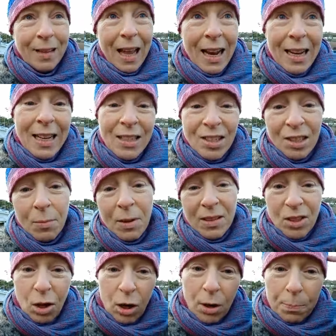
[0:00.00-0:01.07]
unless
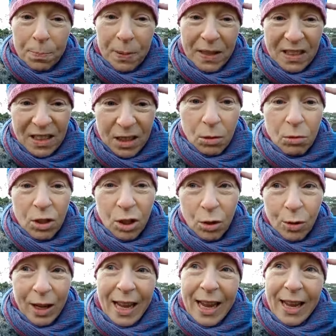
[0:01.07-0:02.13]
someone's got a pistol to
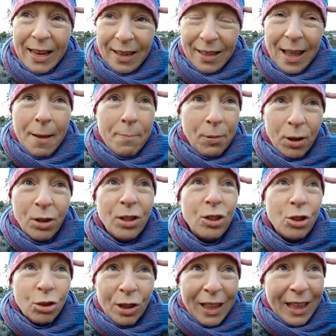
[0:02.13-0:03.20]
your head and they pull the
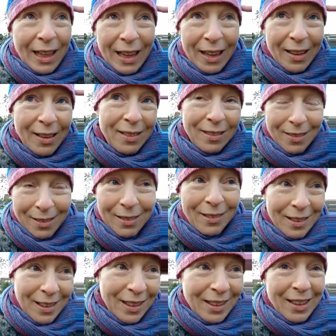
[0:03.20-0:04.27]
trigger,
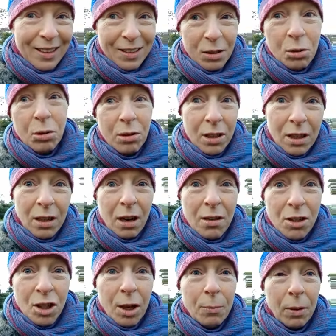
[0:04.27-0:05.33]
or
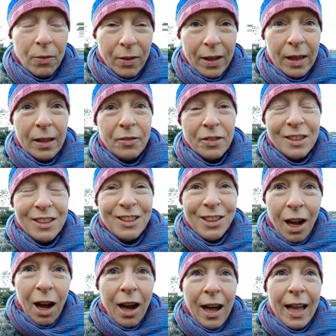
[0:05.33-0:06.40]
you jump off a cliff and
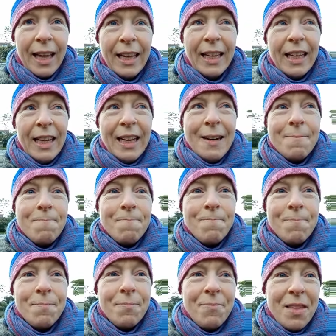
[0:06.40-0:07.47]
die,
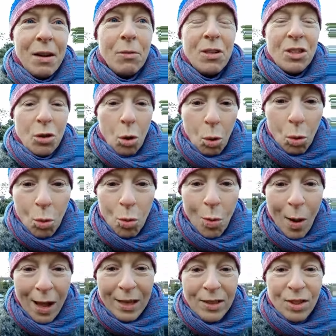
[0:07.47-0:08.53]
there is
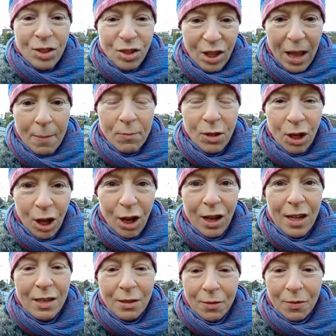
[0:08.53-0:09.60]
always some
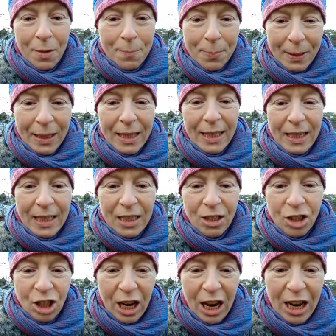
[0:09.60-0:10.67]
kind of ability to
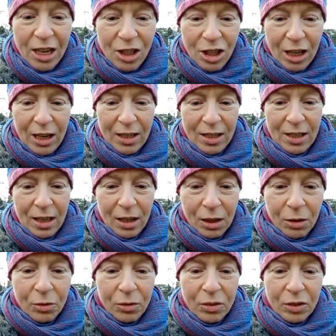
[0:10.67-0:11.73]
change
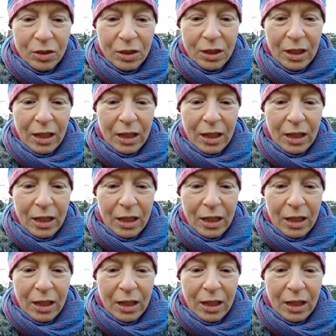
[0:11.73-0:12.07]
ourselves.